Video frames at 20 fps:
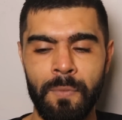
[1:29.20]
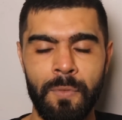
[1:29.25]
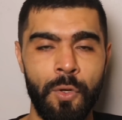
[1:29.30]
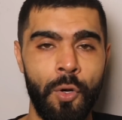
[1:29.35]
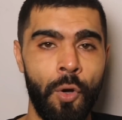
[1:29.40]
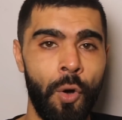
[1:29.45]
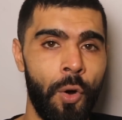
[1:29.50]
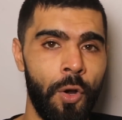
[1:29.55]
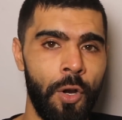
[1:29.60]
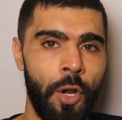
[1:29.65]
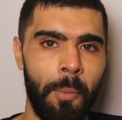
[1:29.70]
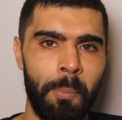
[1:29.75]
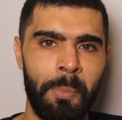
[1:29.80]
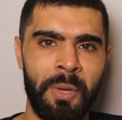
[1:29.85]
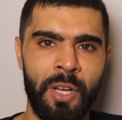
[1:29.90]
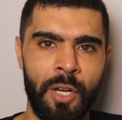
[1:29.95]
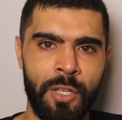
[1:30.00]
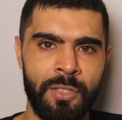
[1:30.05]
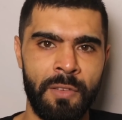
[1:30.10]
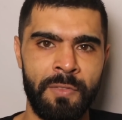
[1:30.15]
call-up
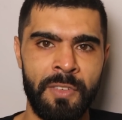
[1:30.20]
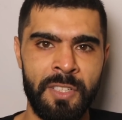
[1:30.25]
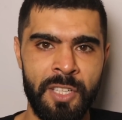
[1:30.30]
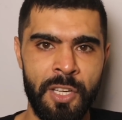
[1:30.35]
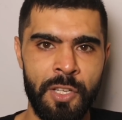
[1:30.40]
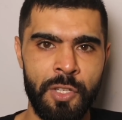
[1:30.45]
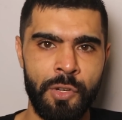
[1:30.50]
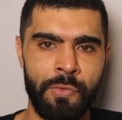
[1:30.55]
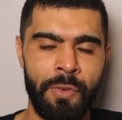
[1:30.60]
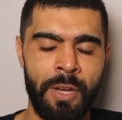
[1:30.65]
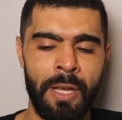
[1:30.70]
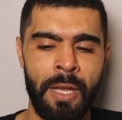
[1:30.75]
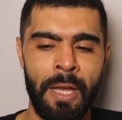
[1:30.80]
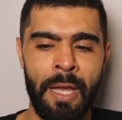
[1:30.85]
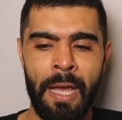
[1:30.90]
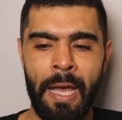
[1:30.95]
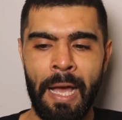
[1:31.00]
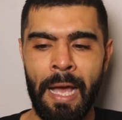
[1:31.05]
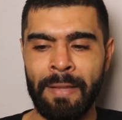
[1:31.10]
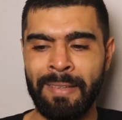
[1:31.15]
because of his injury
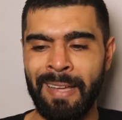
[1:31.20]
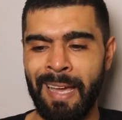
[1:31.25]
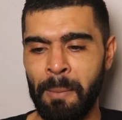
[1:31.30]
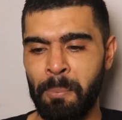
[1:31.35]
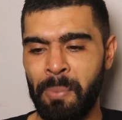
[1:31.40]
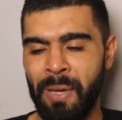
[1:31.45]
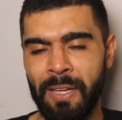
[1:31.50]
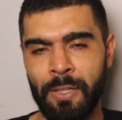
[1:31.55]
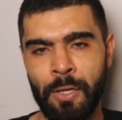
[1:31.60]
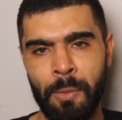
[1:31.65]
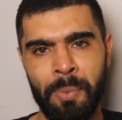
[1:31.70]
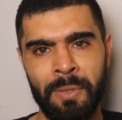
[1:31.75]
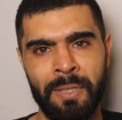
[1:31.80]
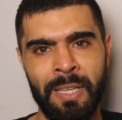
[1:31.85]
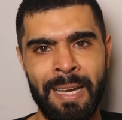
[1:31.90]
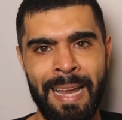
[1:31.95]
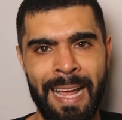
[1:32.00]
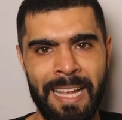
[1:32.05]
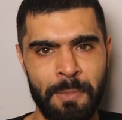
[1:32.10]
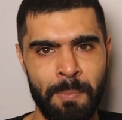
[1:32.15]
that he picked up in
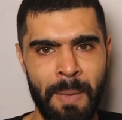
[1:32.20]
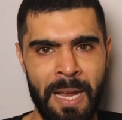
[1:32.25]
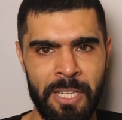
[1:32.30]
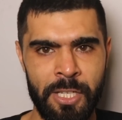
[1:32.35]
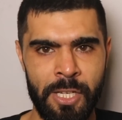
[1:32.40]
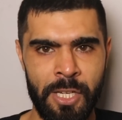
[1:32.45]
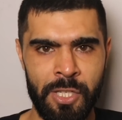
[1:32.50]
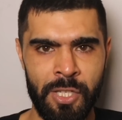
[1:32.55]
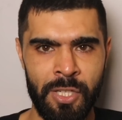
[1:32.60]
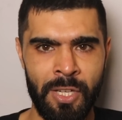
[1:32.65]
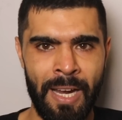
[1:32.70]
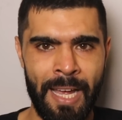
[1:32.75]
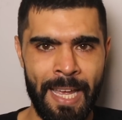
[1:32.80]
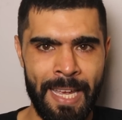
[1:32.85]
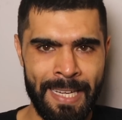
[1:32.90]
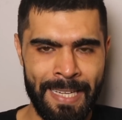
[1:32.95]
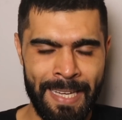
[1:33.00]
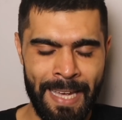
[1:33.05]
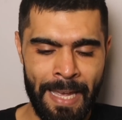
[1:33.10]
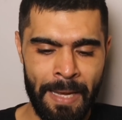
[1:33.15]
the last Manchester
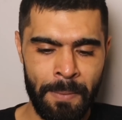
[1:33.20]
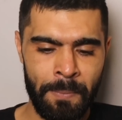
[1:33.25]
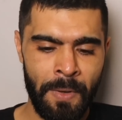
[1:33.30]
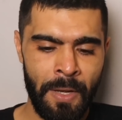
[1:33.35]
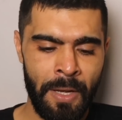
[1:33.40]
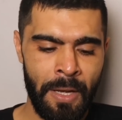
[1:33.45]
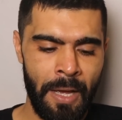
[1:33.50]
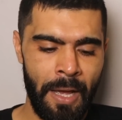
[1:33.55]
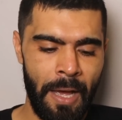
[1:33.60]
United game.